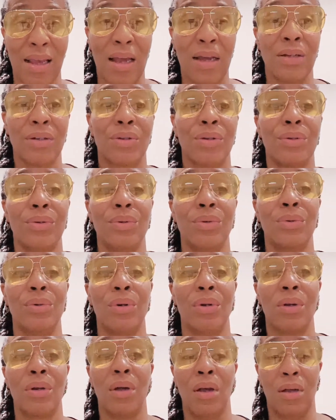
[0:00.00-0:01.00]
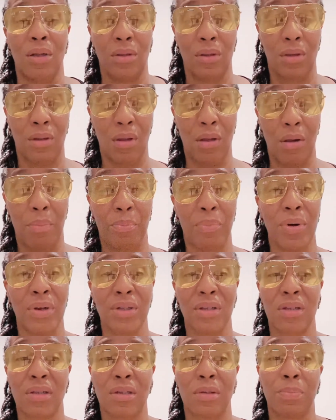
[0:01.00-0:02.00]
to the
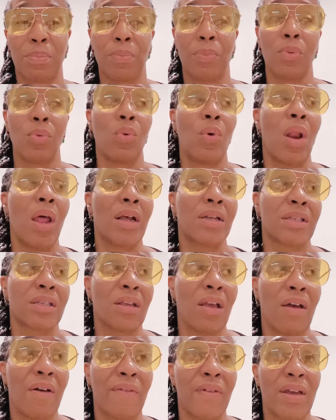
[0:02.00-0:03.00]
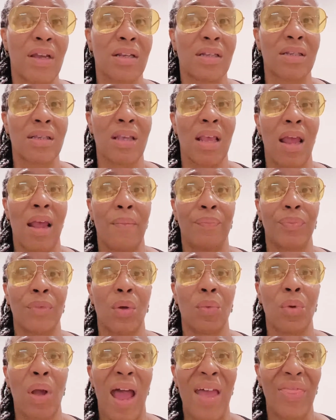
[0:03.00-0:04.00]
print spooler service
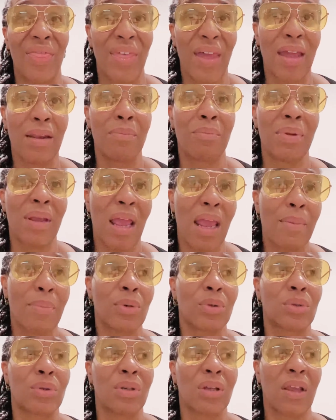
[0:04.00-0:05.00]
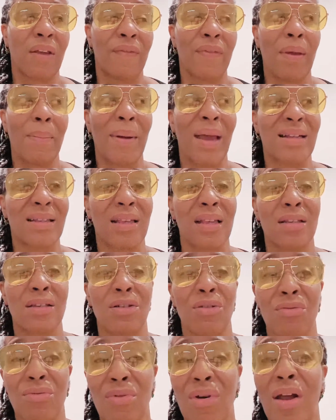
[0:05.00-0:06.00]
and then be able to give them access
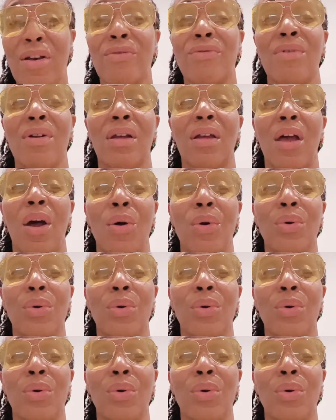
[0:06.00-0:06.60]
to run code